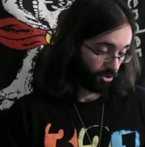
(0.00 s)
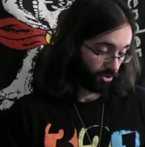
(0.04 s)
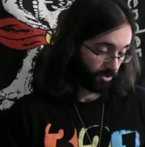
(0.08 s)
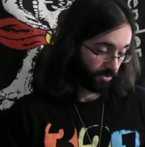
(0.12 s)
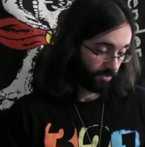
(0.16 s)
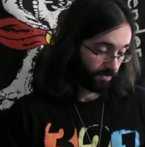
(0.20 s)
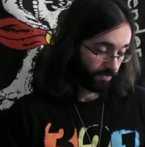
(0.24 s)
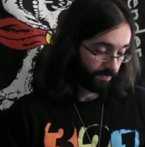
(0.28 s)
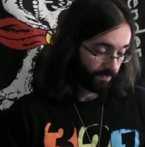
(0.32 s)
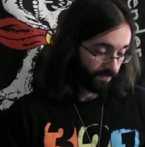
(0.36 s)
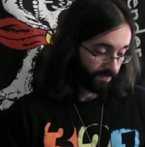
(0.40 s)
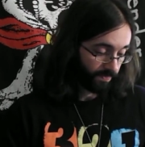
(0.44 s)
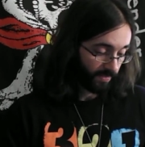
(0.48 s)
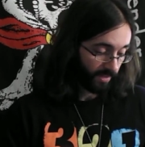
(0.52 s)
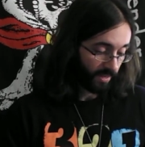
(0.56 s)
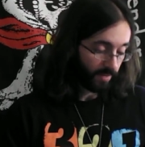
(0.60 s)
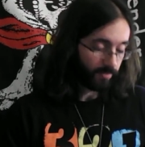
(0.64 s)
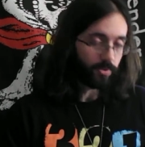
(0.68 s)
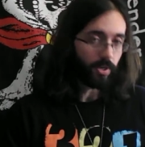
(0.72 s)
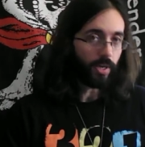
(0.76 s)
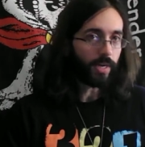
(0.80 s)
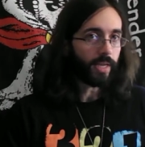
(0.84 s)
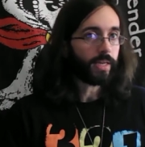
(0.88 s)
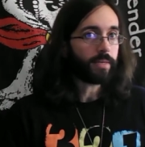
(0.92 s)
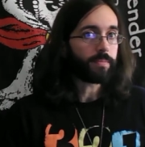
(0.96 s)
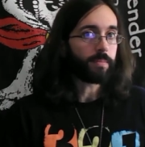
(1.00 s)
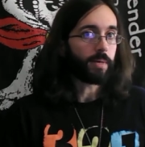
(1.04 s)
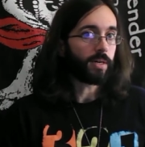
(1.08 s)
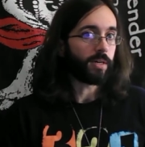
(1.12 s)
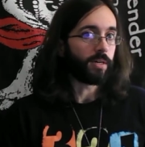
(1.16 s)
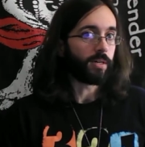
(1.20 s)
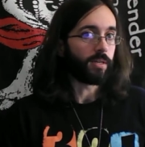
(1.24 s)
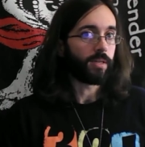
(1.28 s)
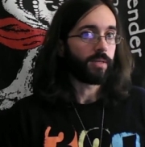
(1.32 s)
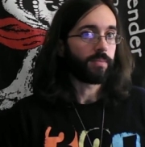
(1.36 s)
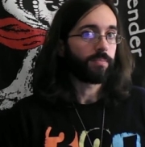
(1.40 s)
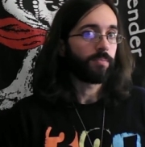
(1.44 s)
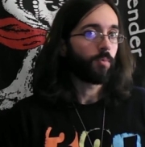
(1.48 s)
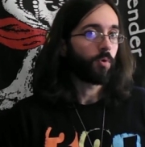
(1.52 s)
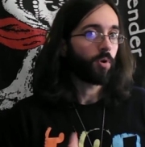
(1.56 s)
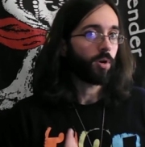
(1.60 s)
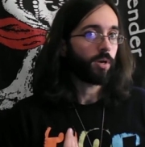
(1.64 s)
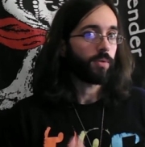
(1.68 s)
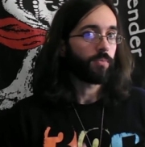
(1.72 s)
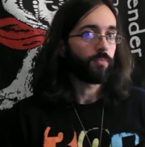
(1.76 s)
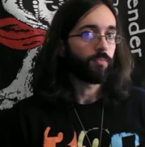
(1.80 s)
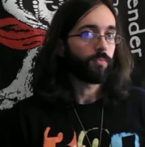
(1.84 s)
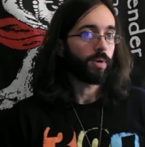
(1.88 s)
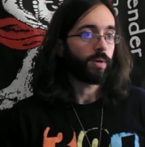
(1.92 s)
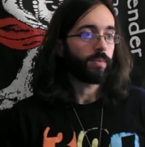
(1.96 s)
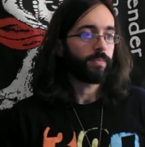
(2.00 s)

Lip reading: I'm trying to get them all. I'm working.